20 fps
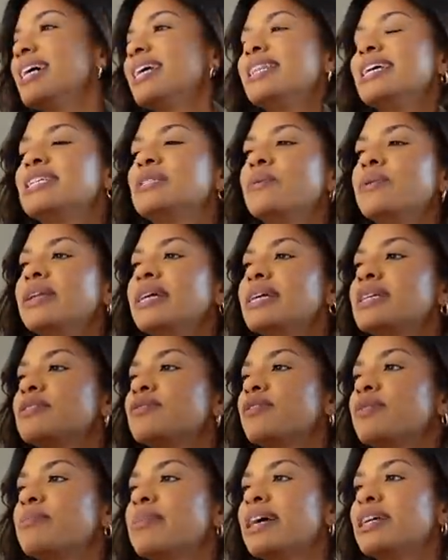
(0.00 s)
This one is
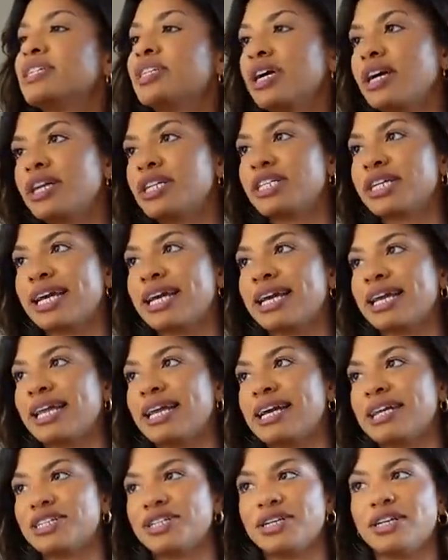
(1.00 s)
from their Churchgate
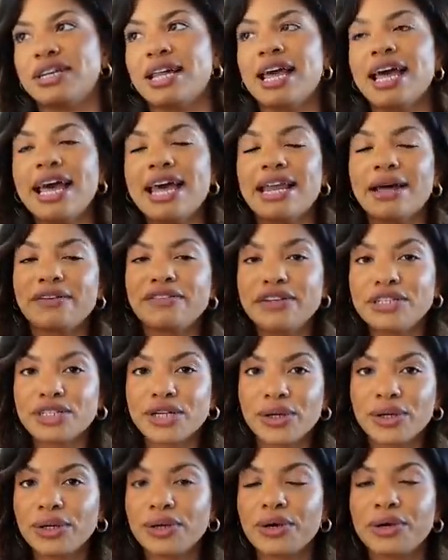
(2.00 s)
collection. Now if you
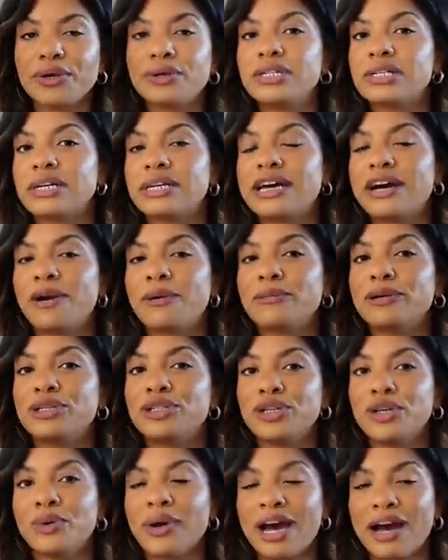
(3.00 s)
don't know, Dunelm
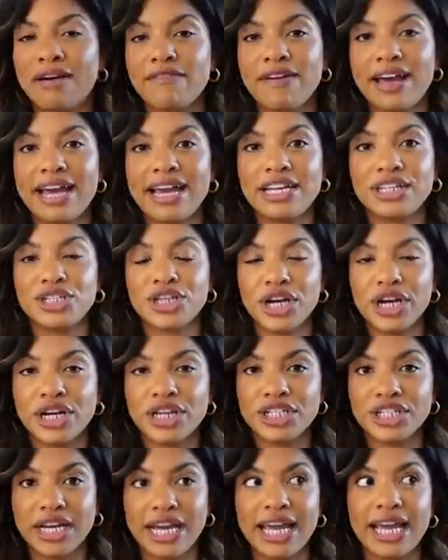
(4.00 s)
do have a
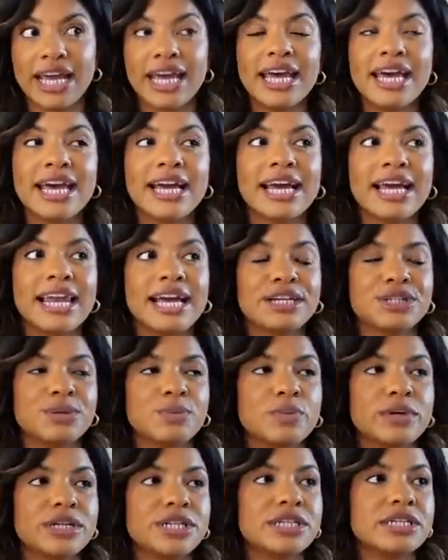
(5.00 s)
Churchgate
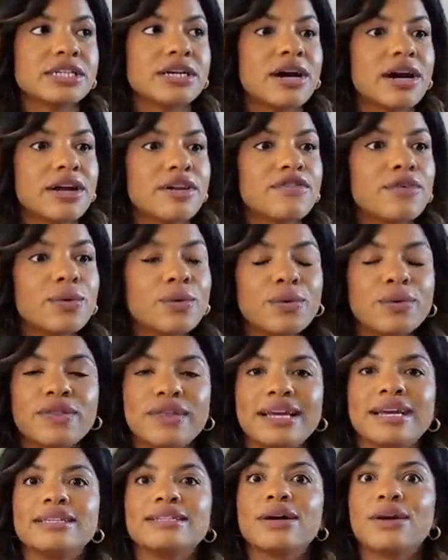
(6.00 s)
collection, which is kind of all
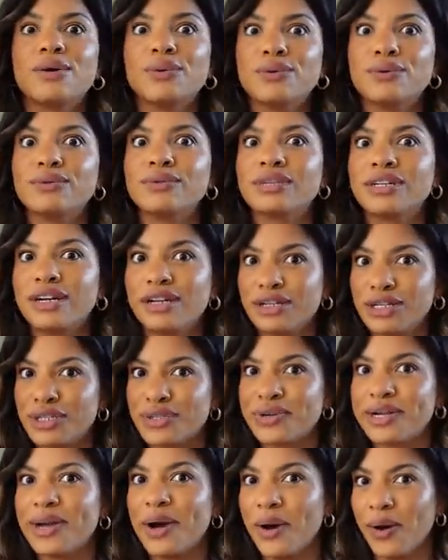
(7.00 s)
things old
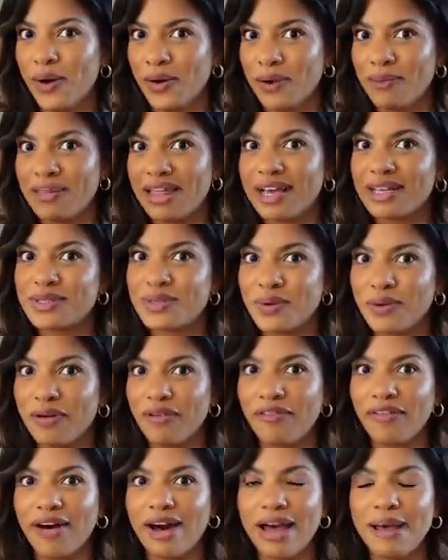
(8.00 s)
country home, that sort
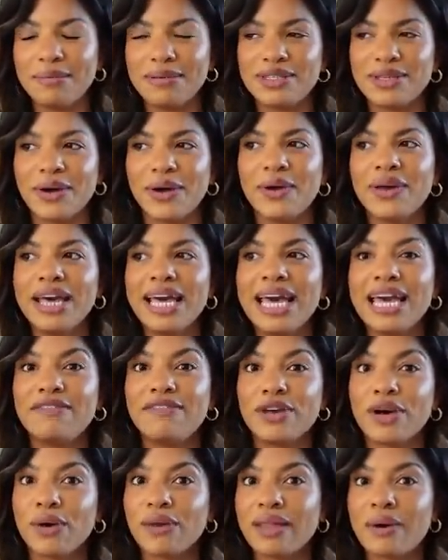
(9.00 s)
of vibe. So
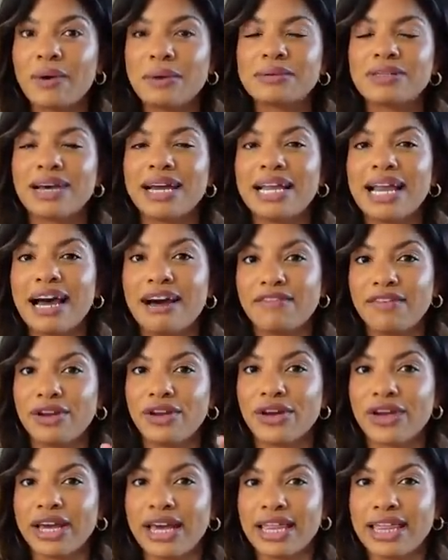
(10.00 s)
if you go on their website and have a
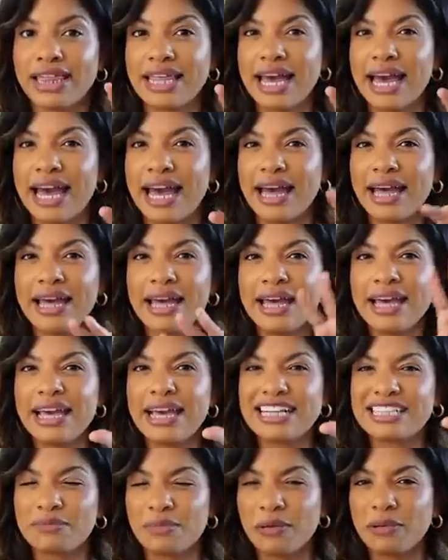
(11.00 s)
look at their,
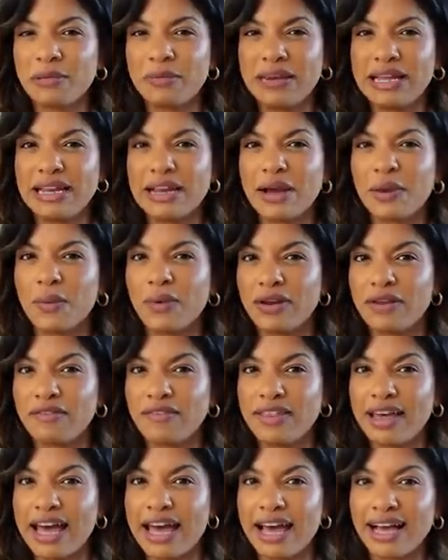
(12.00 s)
it's probably like one
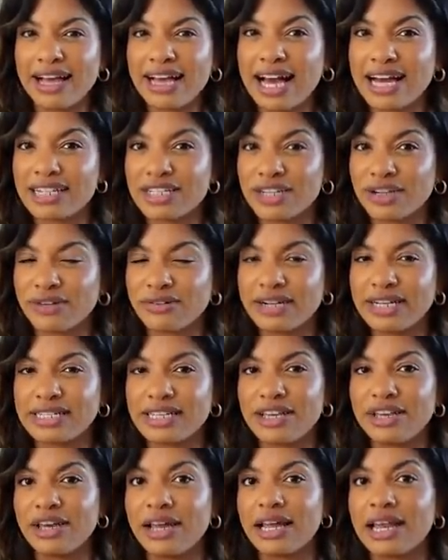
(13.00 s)
of their categories
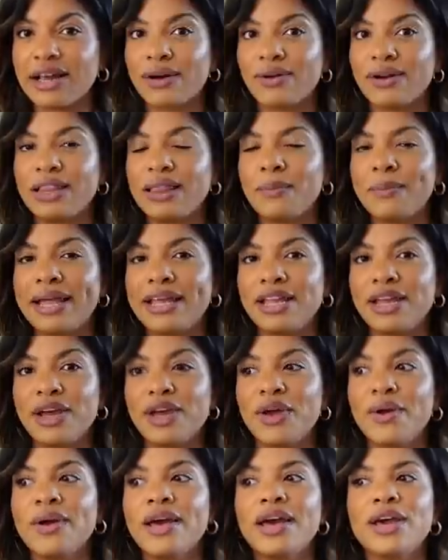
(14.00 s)
that you can click on in the
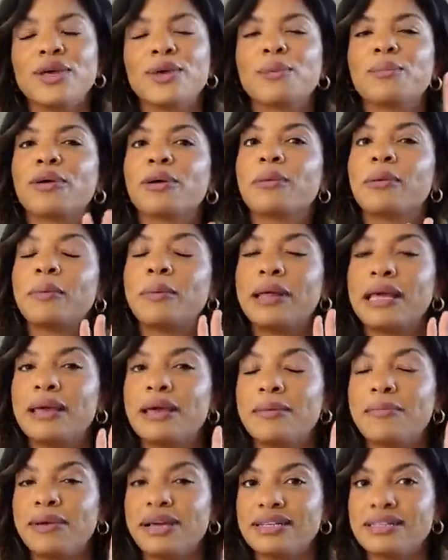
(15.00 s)
menu, you'll
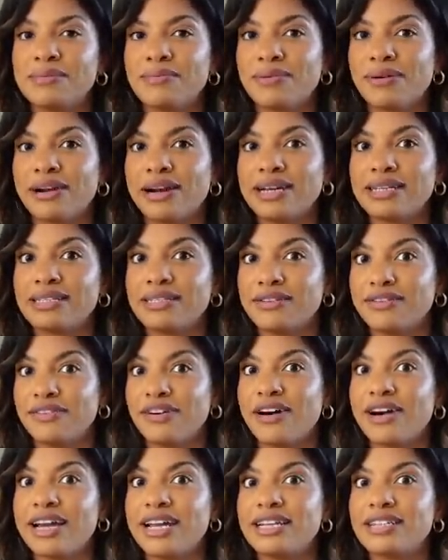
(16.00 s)
probably be surprised to
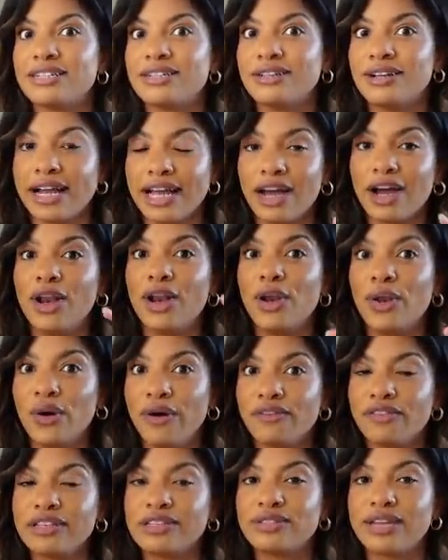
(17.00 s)
find like a lot
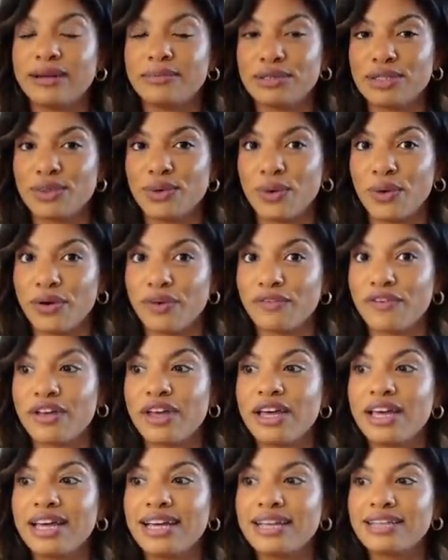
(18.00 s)
of the same sort of
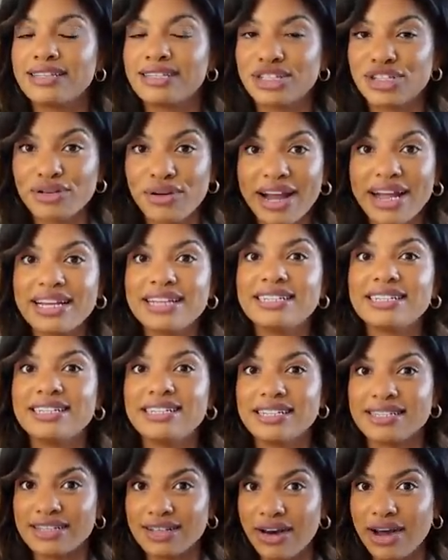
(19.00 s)
trend
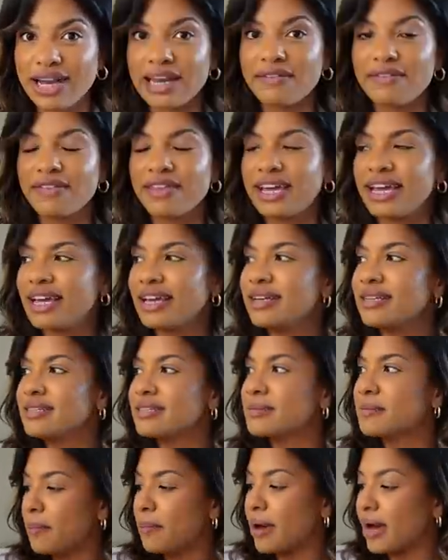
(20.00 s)
and design of
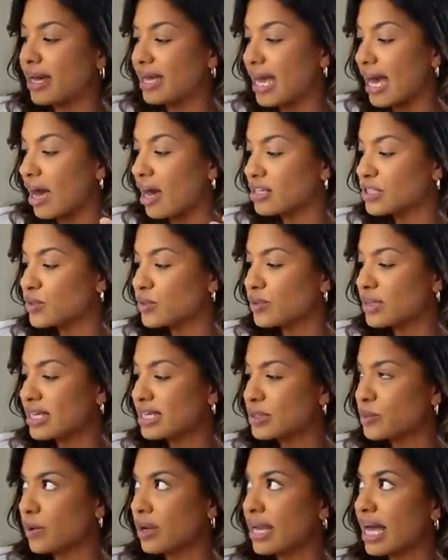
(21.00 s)
things. But yeah, I saw
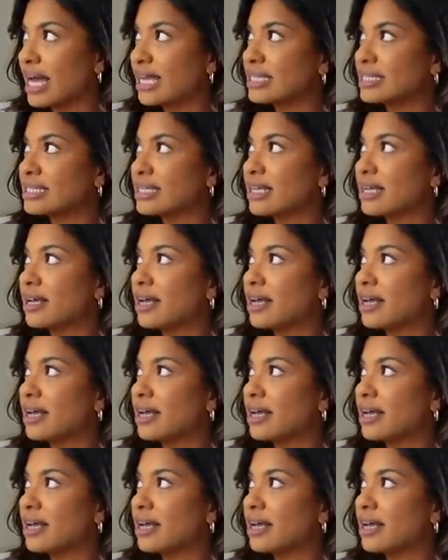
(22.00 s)
this one and